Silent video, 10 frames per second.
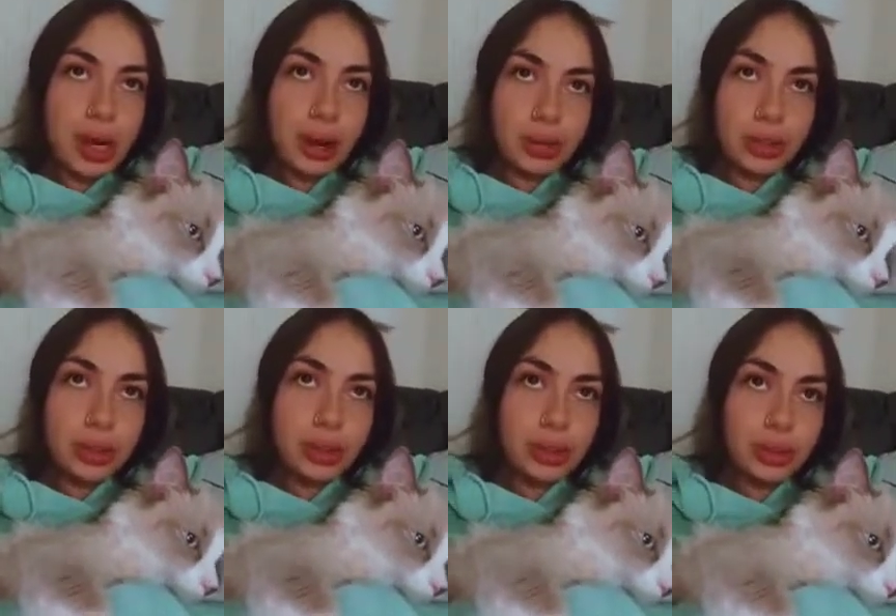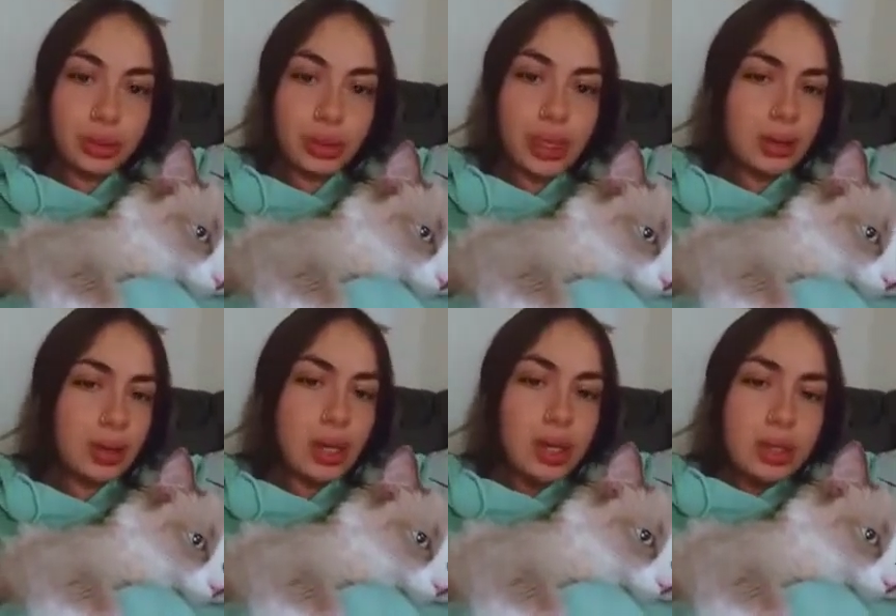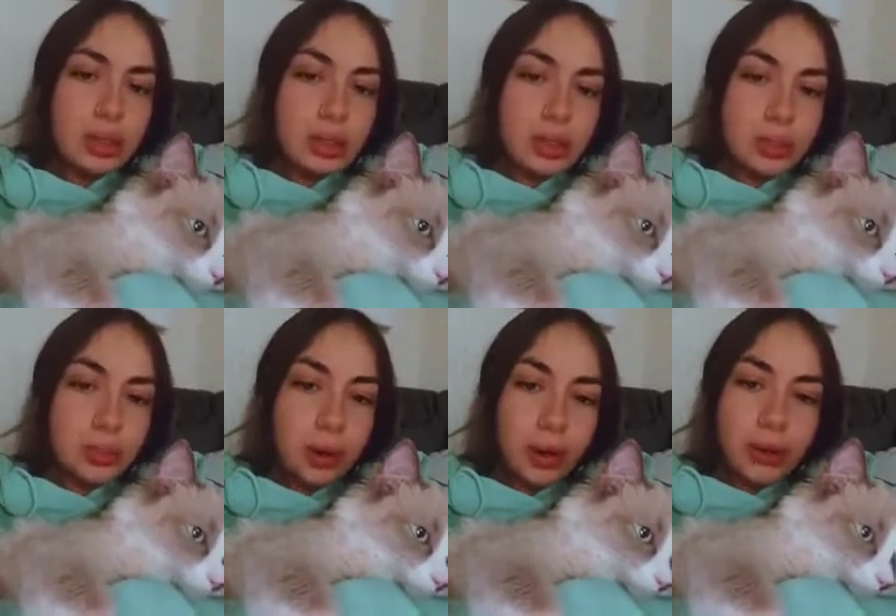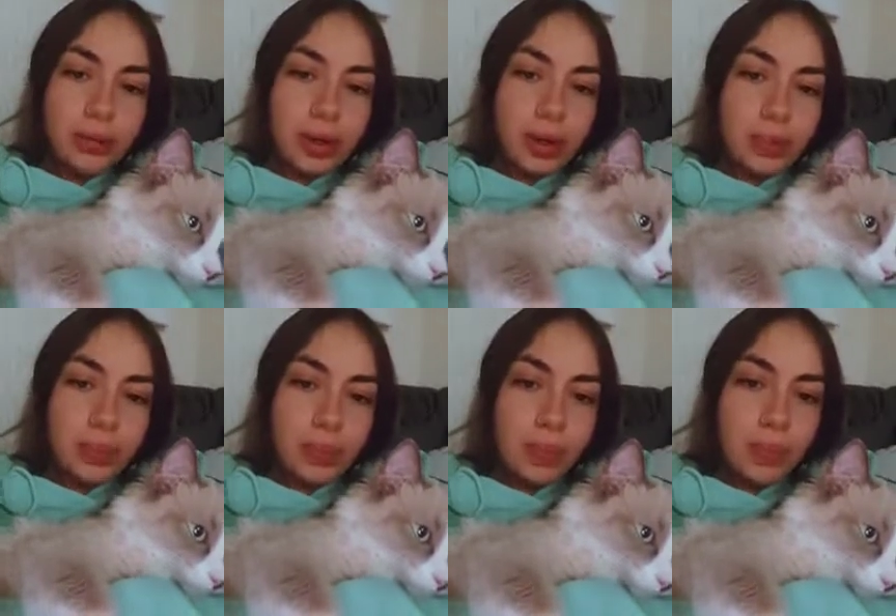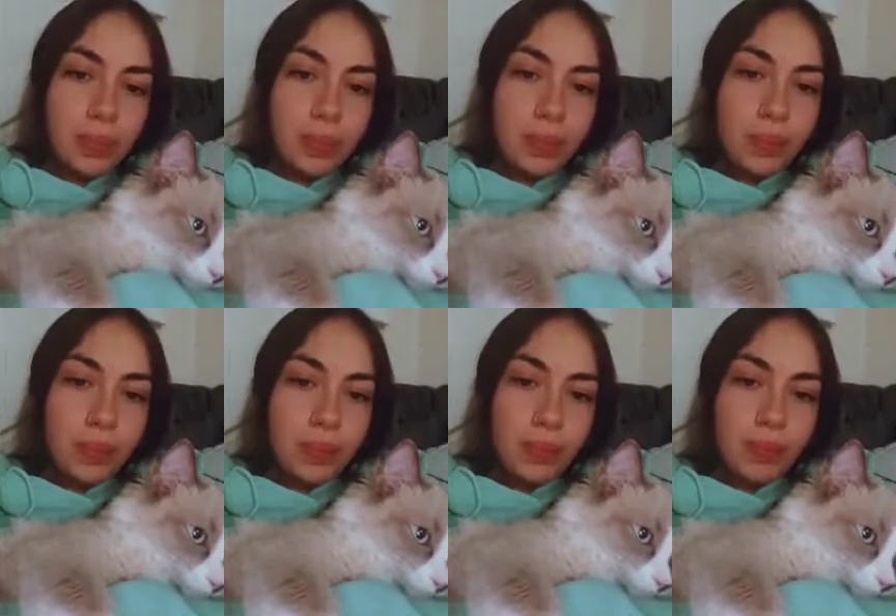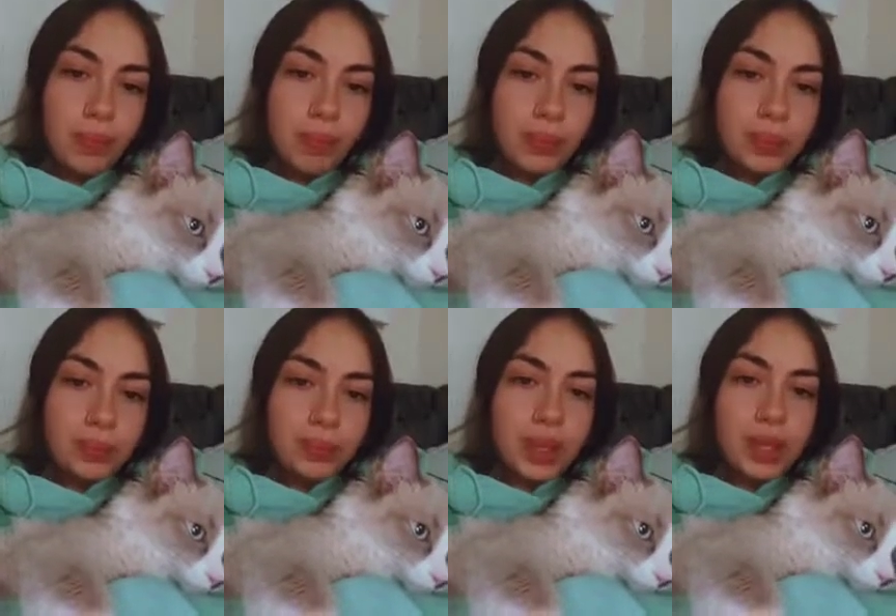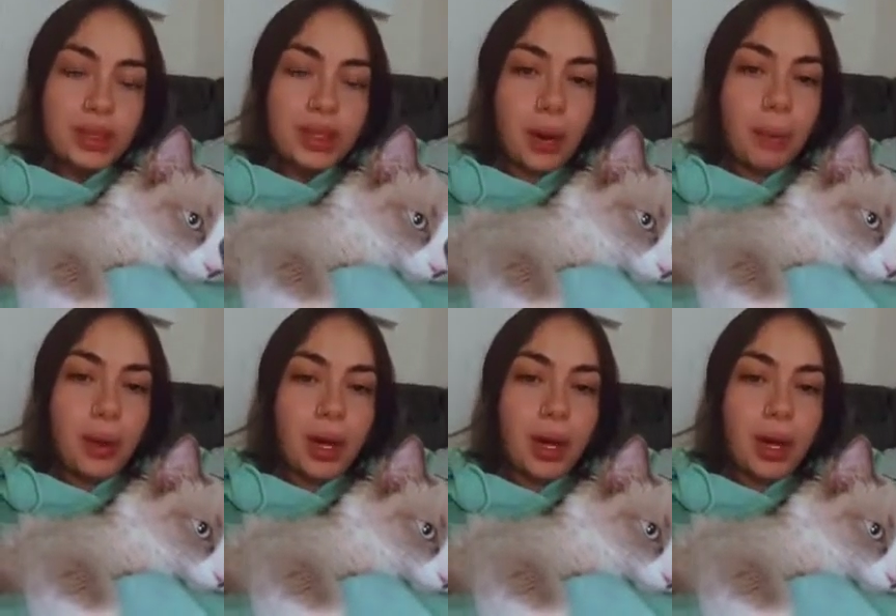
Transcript: Um, and then I'll find a way to import the sound to like Spotify.